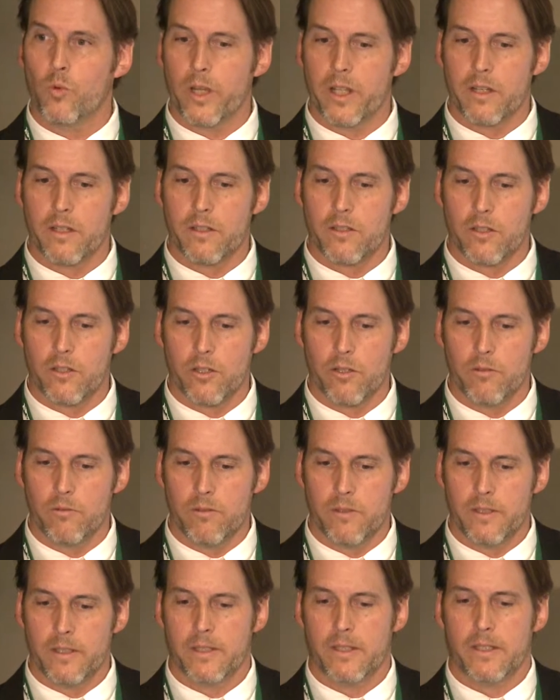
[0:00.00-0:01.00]
wind, too.
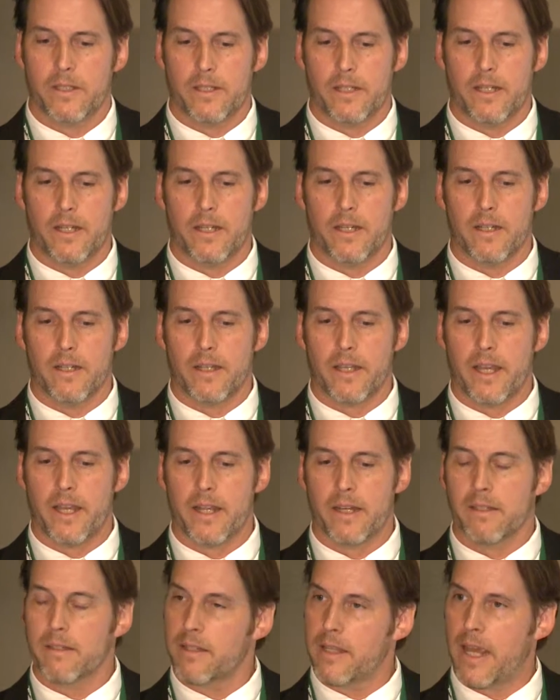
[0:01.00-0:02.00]

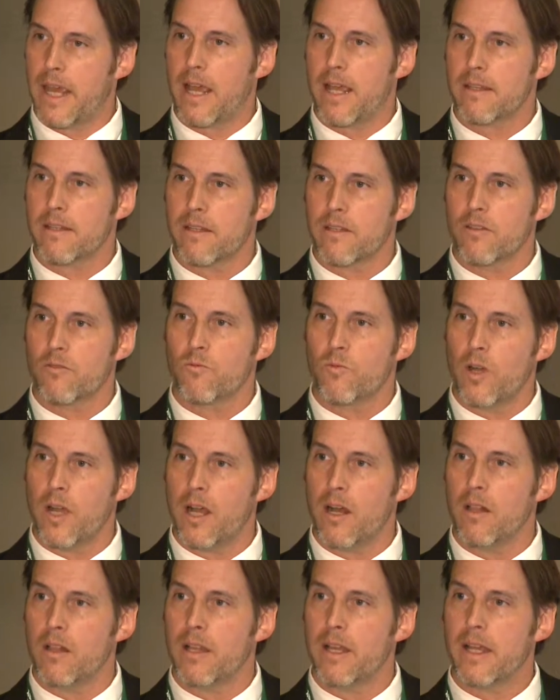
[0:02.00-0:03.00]
And gas as
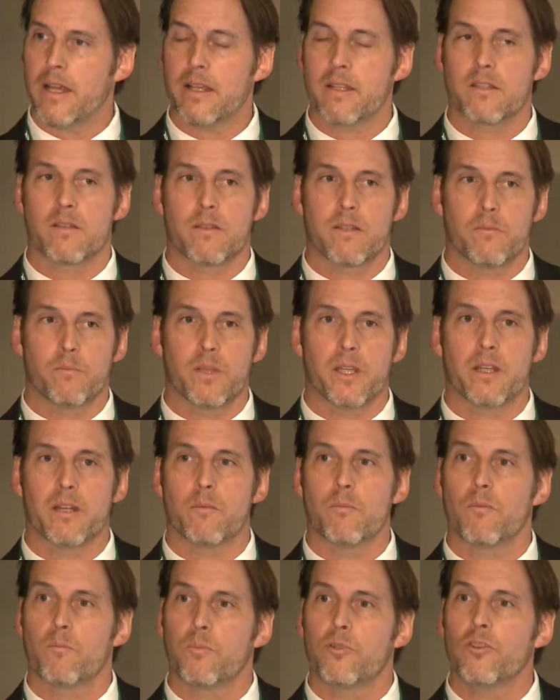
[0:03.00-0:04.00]
well has been
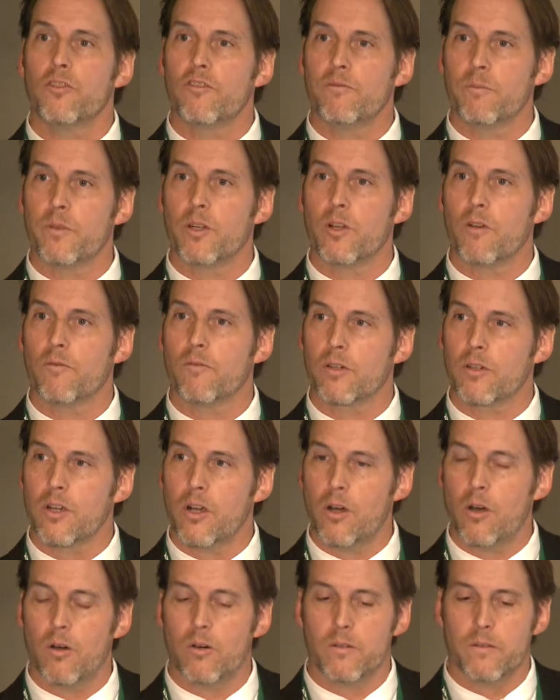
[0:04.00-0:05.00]
an improvement over
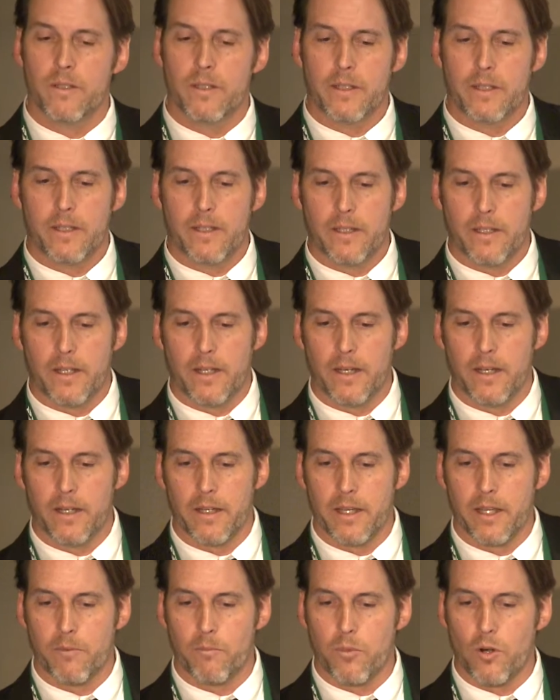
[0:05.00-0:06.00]
coal
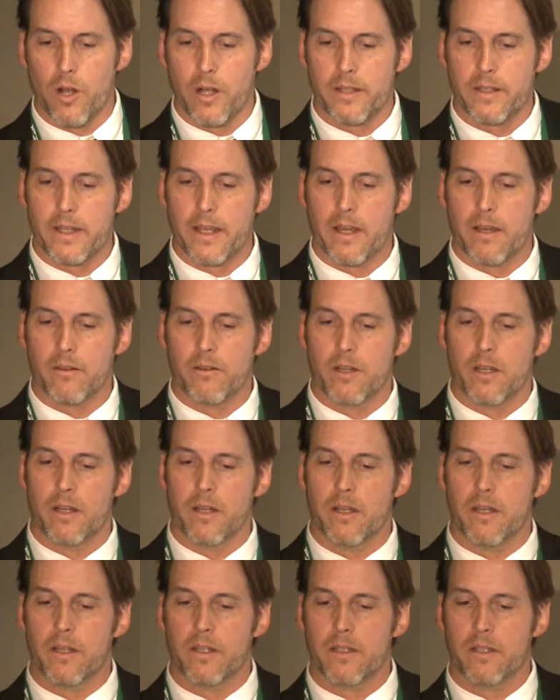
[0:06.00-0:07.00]
and brought down
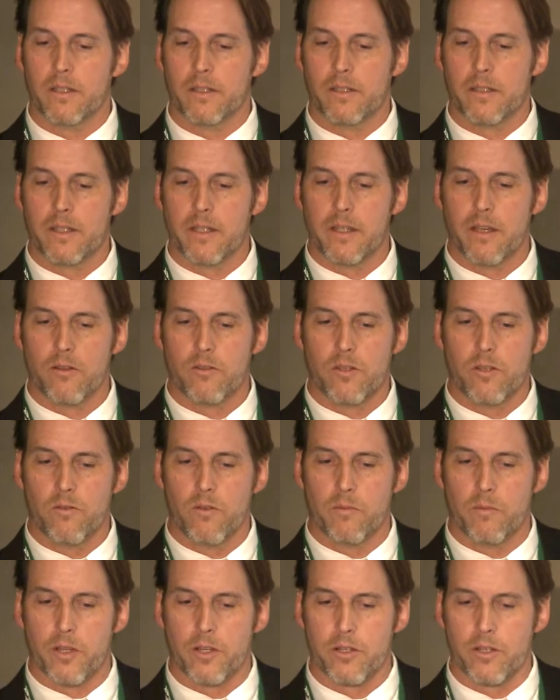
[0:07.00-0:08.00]
CO2
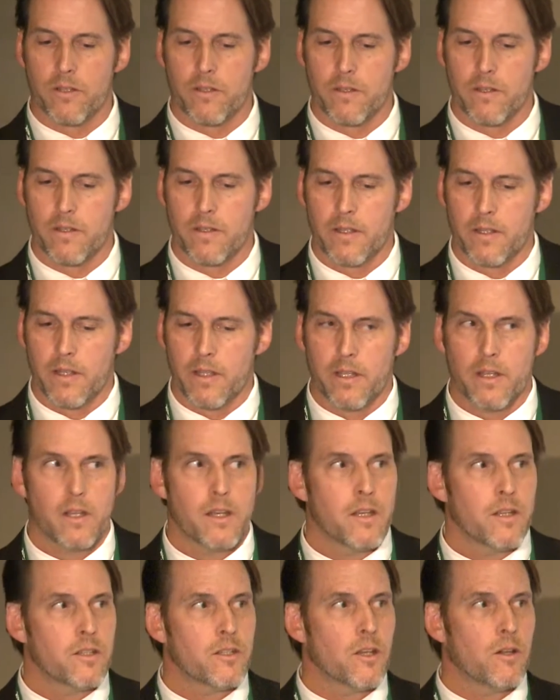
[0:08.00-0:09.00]
emissions.
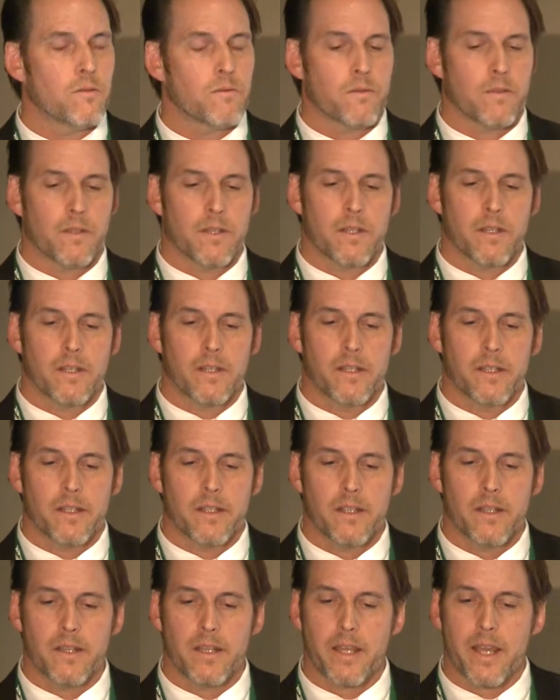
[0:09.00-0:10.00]
So
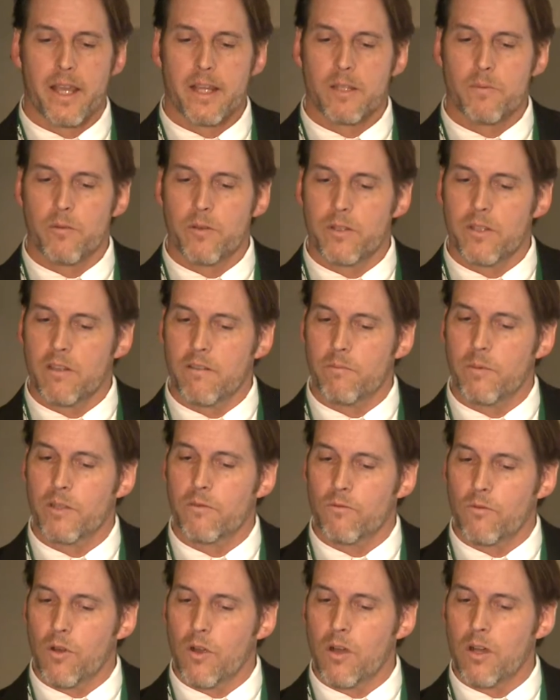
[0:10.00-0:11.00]
the experts have
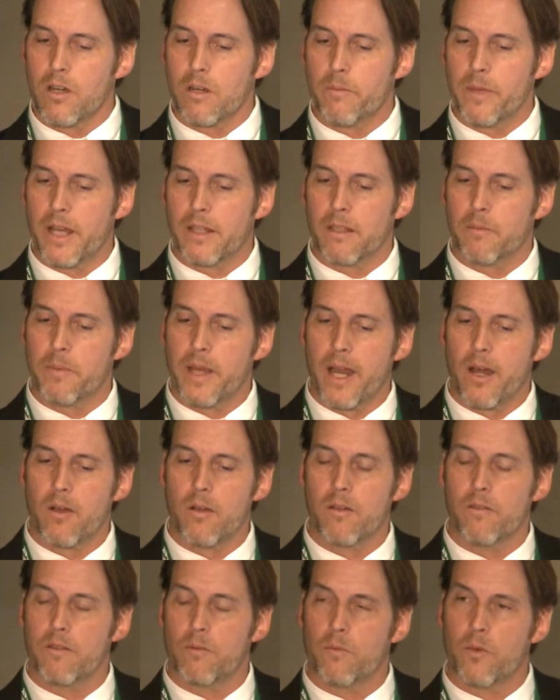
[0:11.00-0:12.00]
been wrong about the
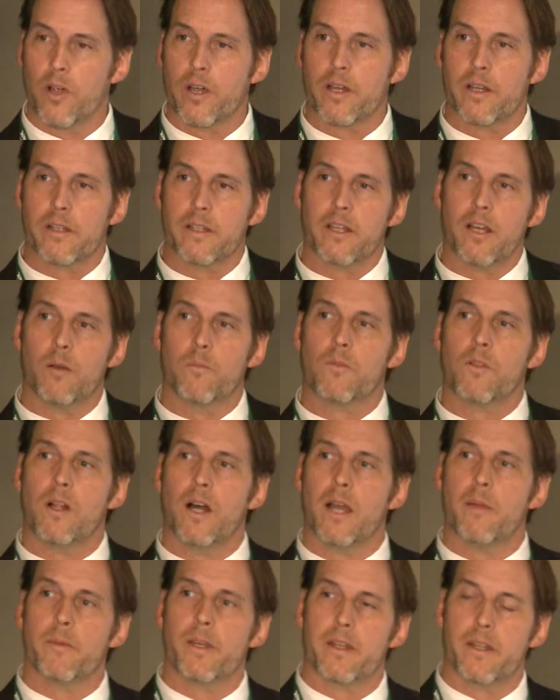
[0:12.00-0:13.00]
power of the market to help
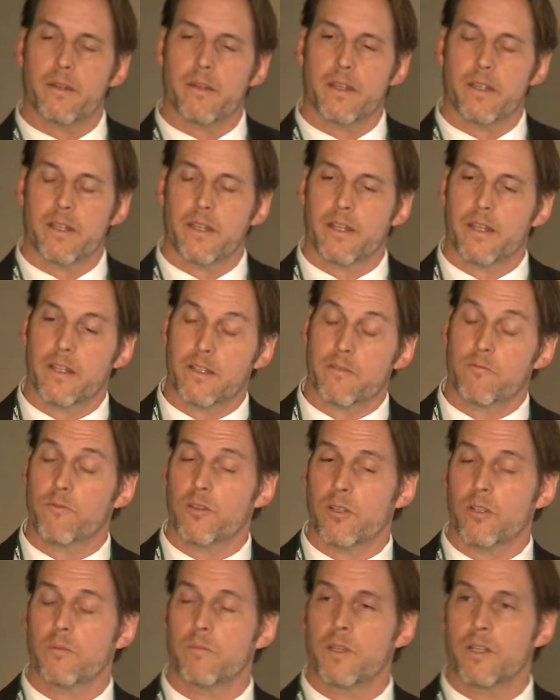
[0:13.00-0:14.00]
climate. And it's
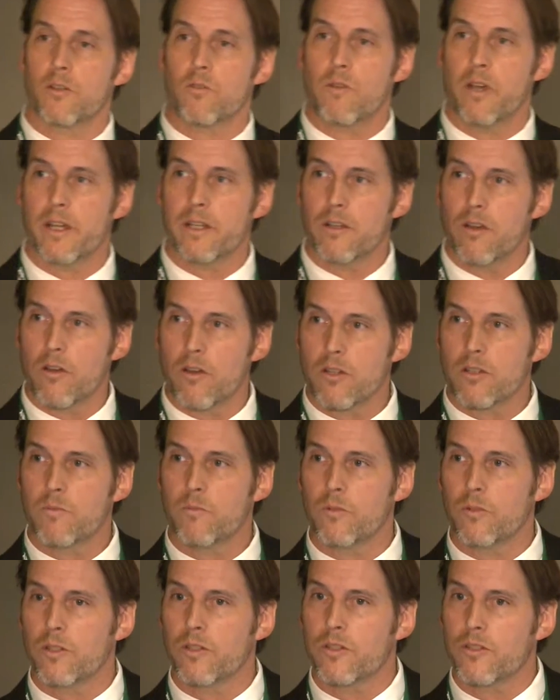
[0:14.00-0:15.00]
really been quite
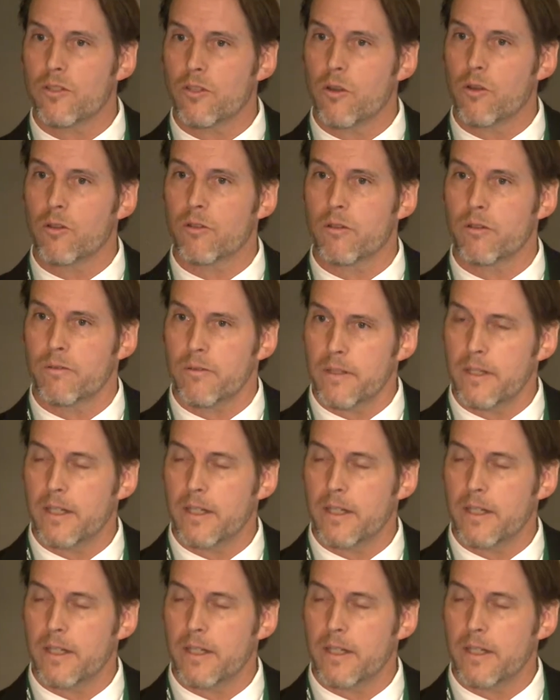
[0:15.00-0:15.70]
noticeable in solar